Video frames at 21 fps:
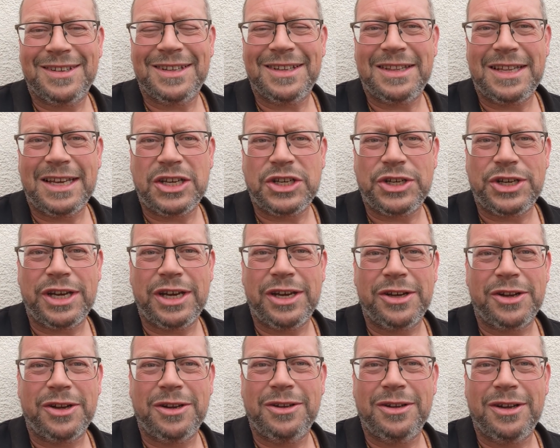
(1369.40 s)
this
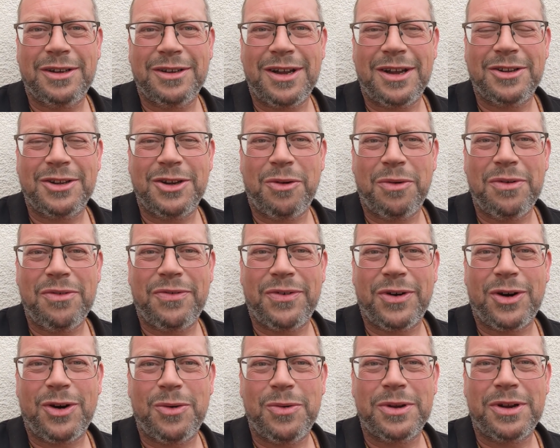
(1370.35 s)
year and going
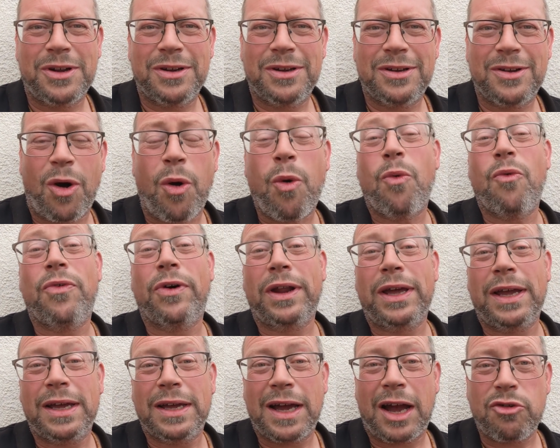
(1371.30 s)
forward.
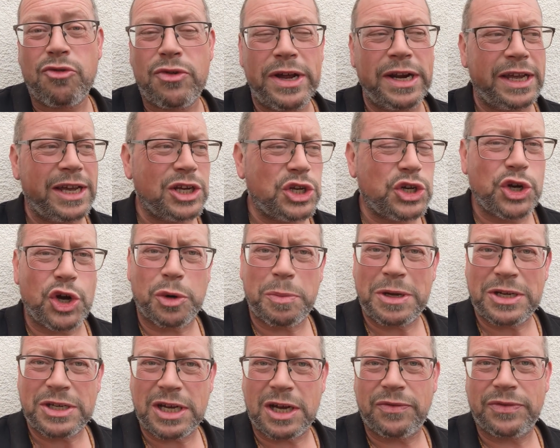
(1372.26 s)
Hopefully, I really enjoyed
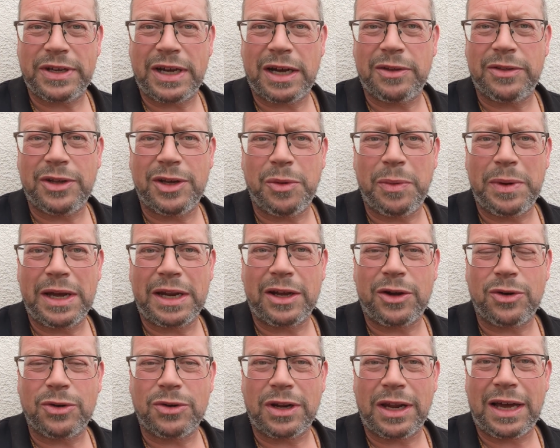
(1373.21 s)
myself down there. We had a
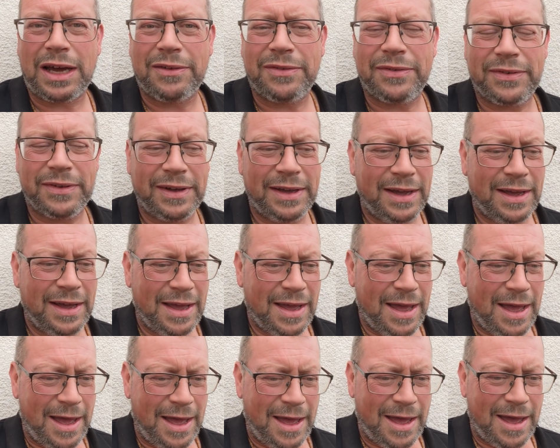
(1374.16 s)
good laugh,
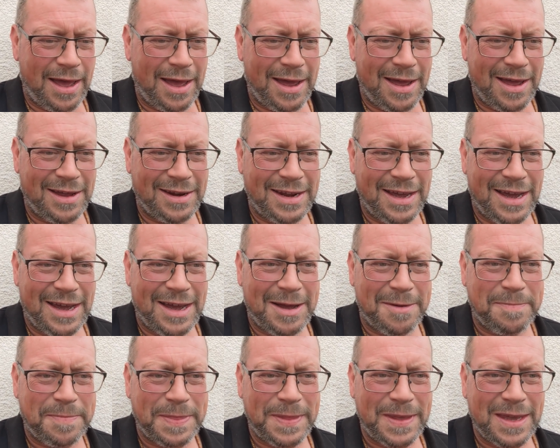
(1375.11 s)

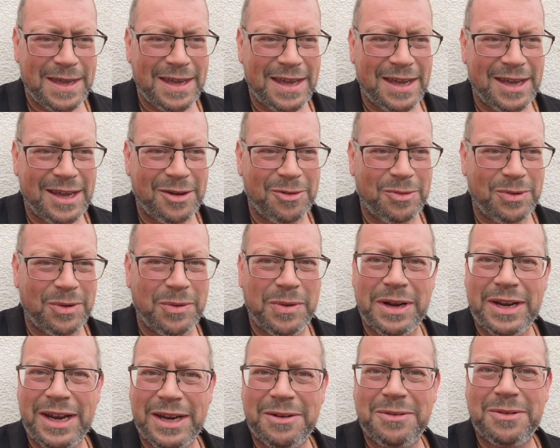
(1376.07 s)
and
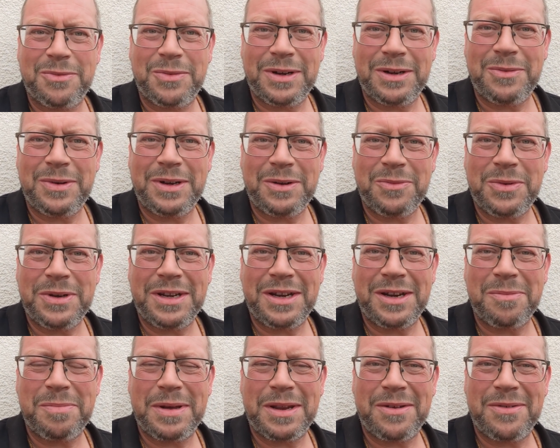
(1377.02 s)
we did
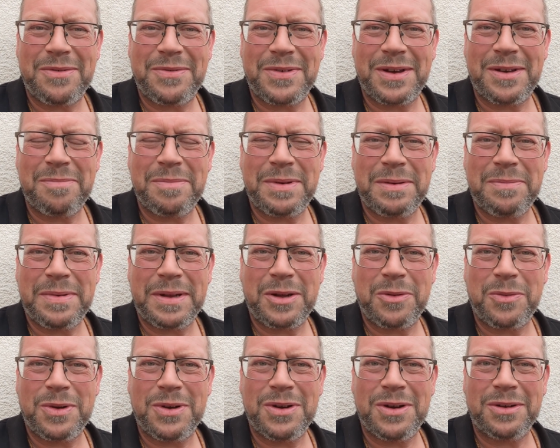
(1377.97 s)
a bit
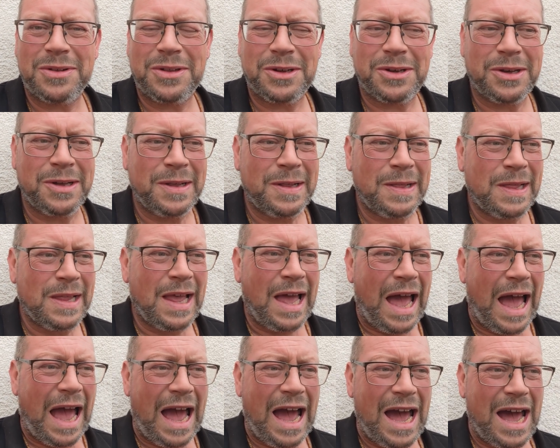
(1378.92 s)
of work there,
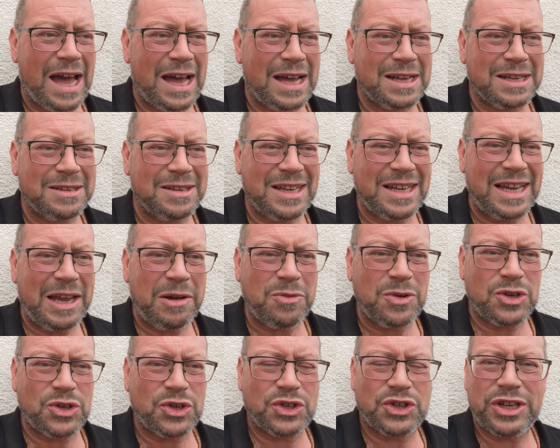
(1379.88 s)
and it
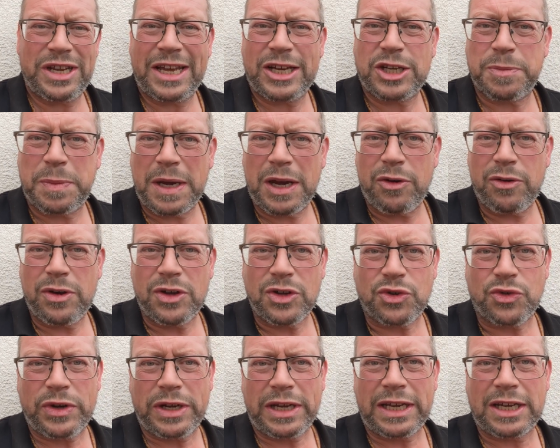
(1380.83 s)
was just an
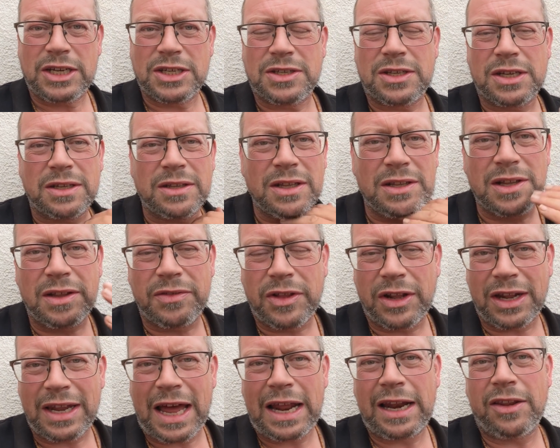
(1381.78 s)
experience really, because the
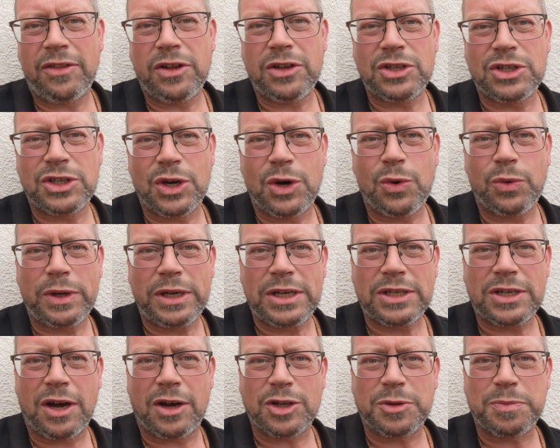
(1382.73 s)
land that Tony's
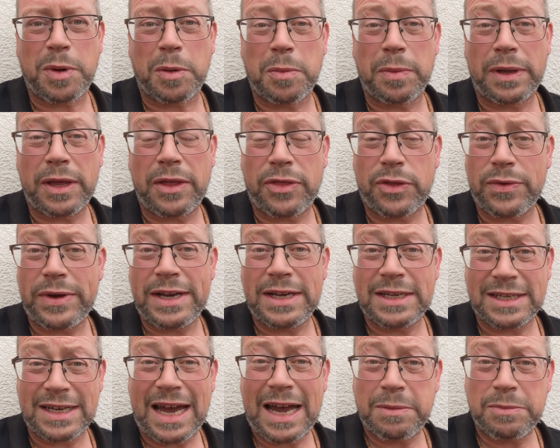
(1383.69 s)
got is probably 3
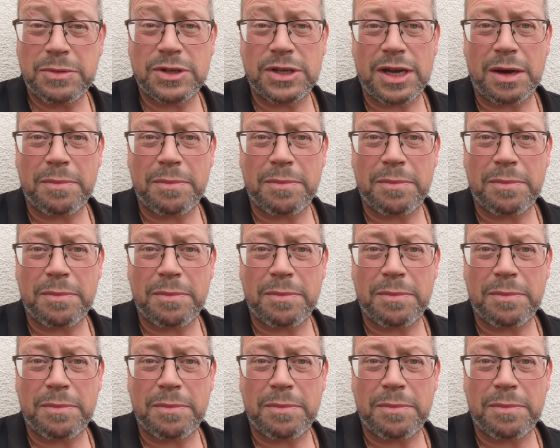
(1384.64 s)
times the